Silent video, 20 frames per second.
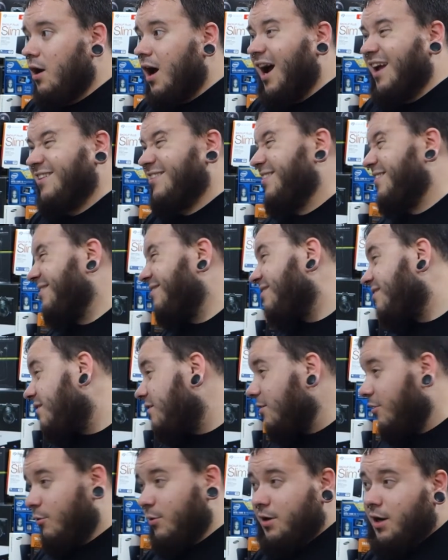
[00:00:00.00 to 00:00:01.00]
I
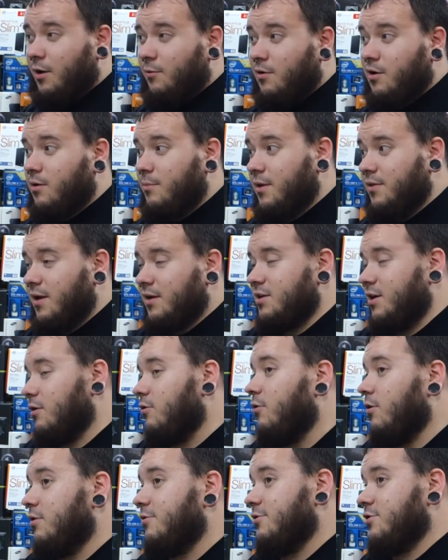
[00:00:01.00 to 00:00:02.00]
still would not recommend that
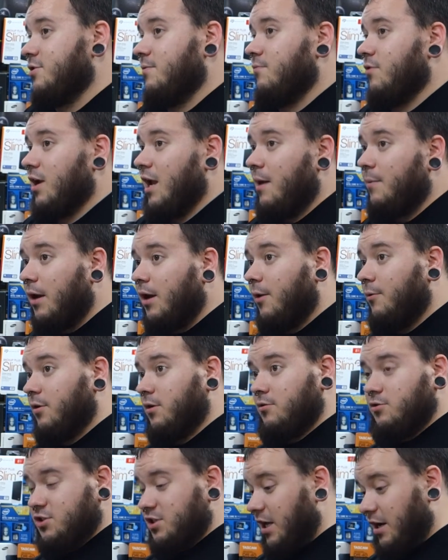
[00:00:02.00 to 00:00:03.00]
10-core Intel chip for gaming. I
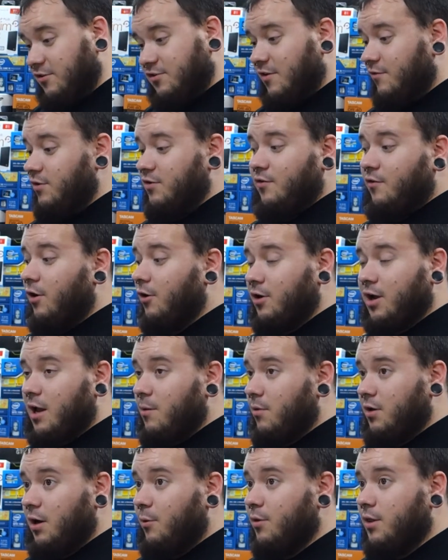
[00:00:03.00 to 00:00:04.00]
would just get a 7700K
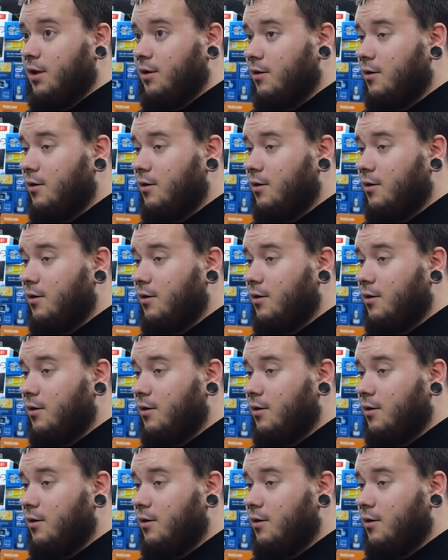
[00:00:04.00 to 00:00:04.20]
and be done with it.